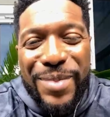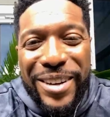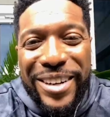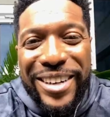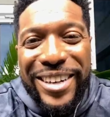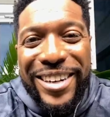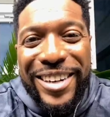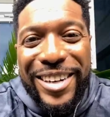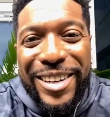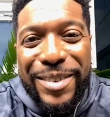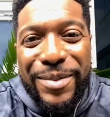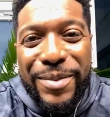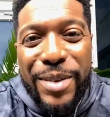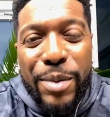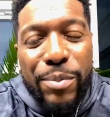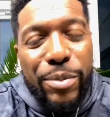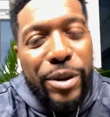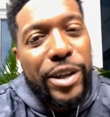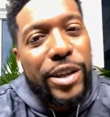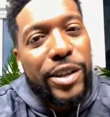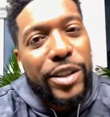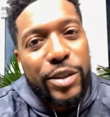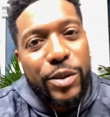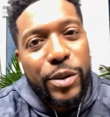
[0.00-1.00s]
but uh,
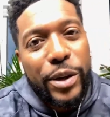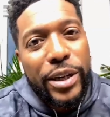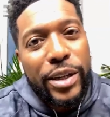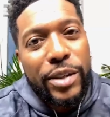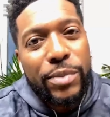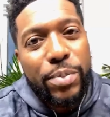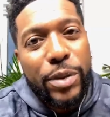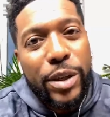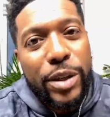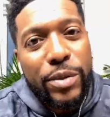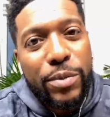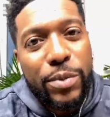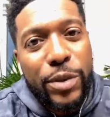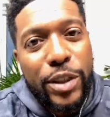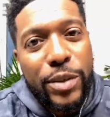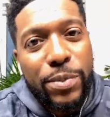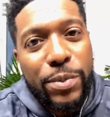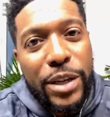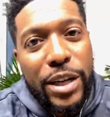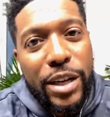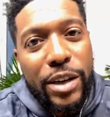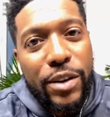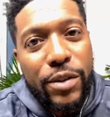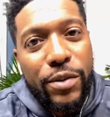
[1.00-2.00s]
but it's great. But
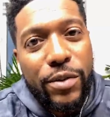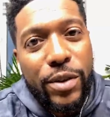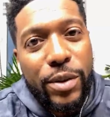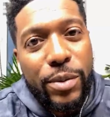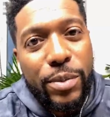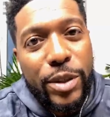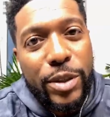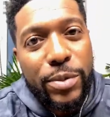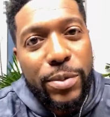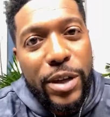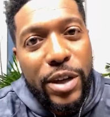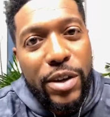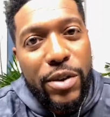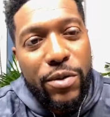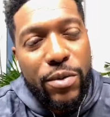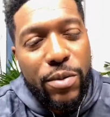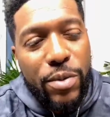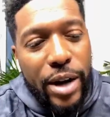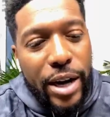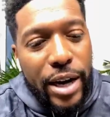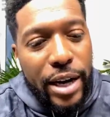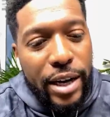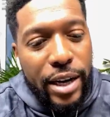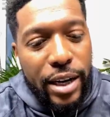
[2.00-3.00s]
but speaking of but speaking
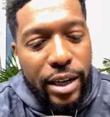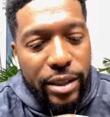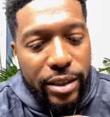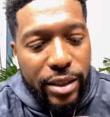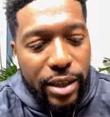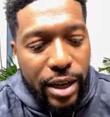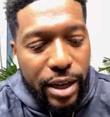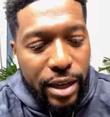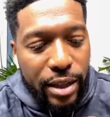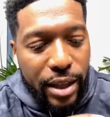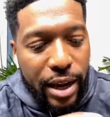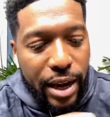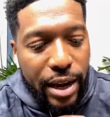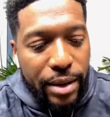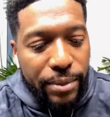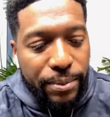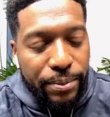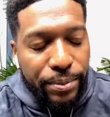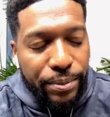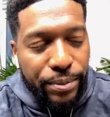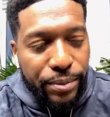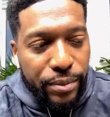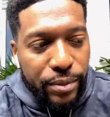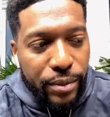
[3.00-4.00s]
of writing, it's like
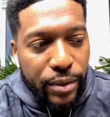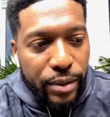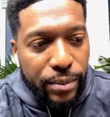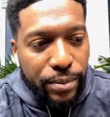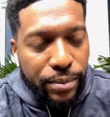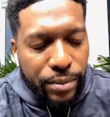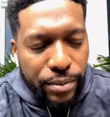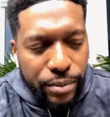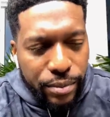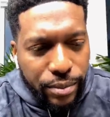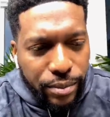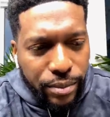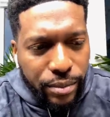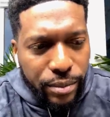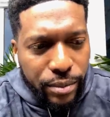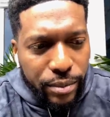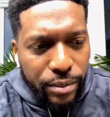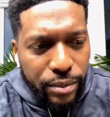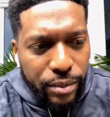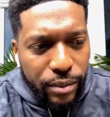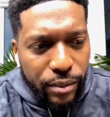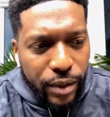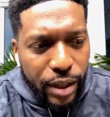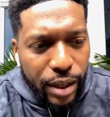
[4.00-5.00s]
that
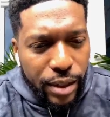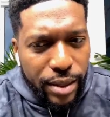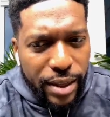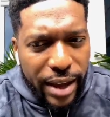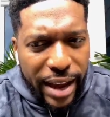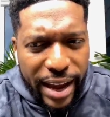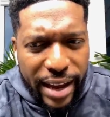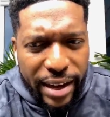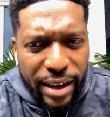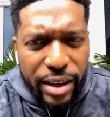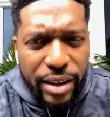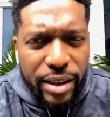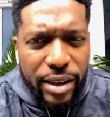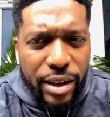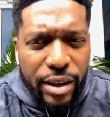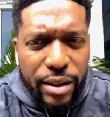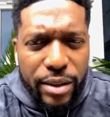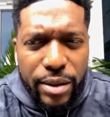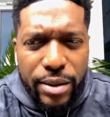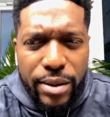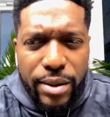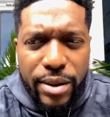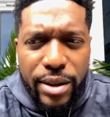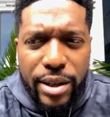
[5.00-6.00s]
that and
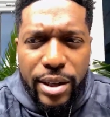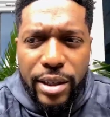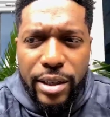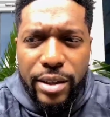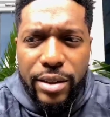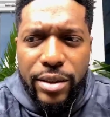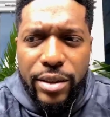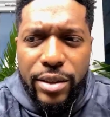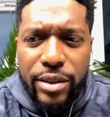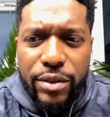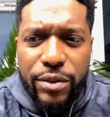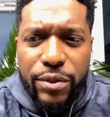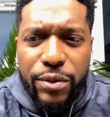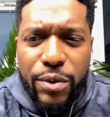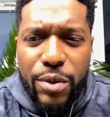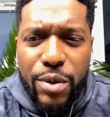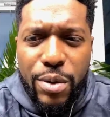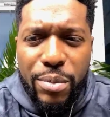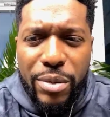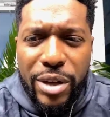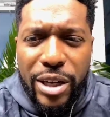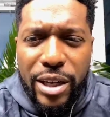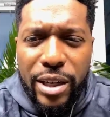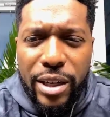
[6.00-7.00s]
other things
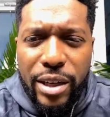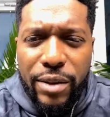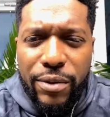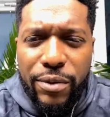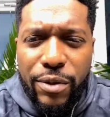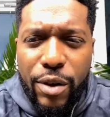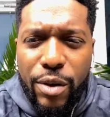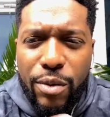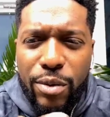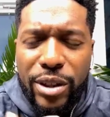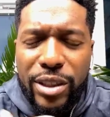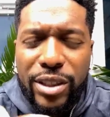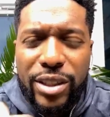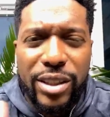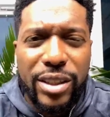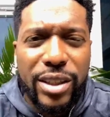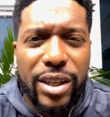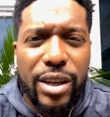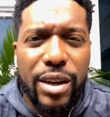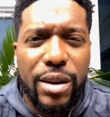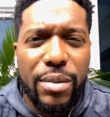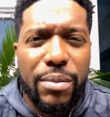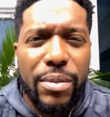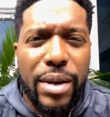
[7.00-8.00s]
for me have always
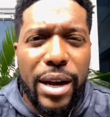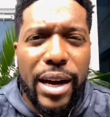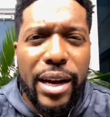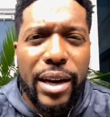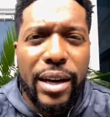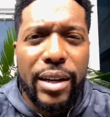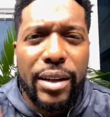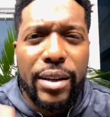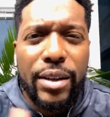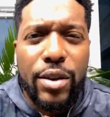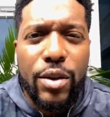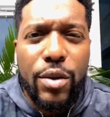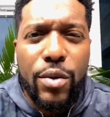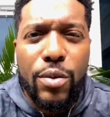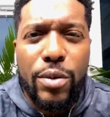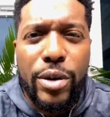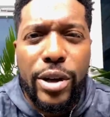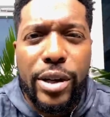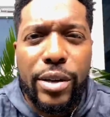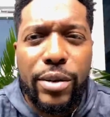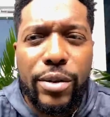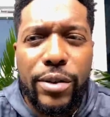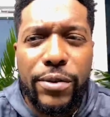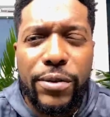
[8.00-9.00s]
just come out of
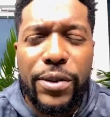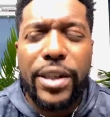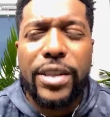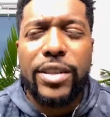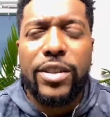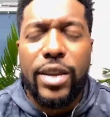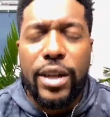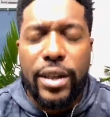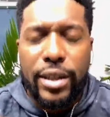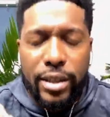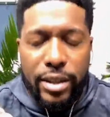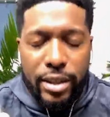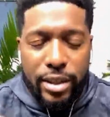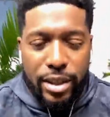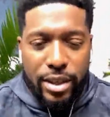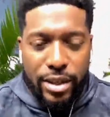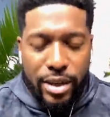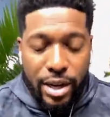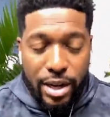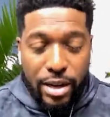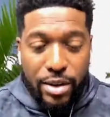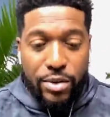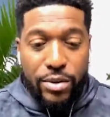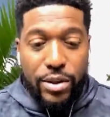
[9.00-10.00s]
nowhere. If I try to
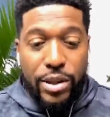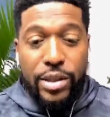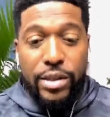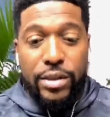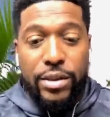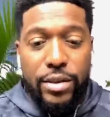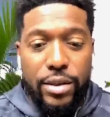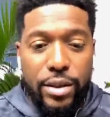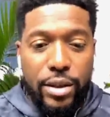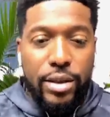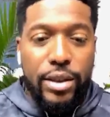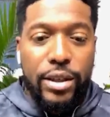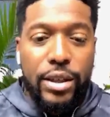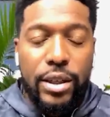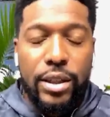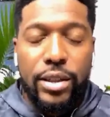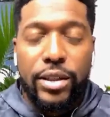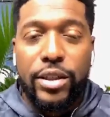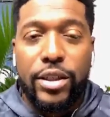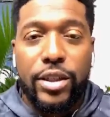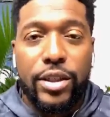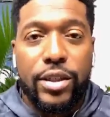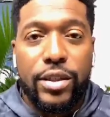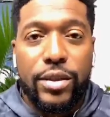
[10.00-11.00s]
sit down and
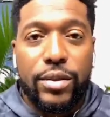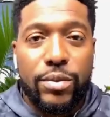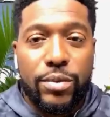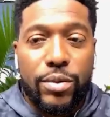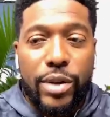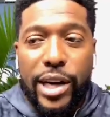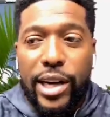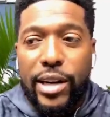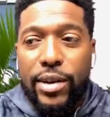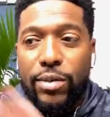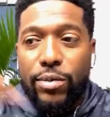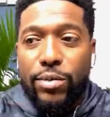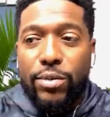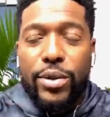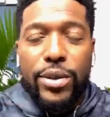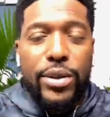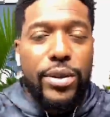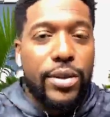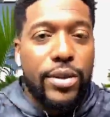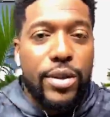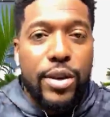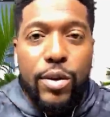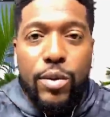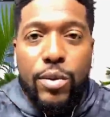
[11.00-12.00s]
just write
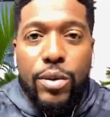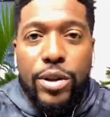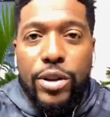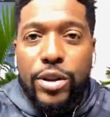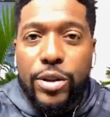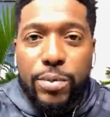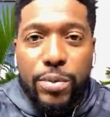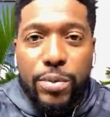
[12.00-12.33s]
with no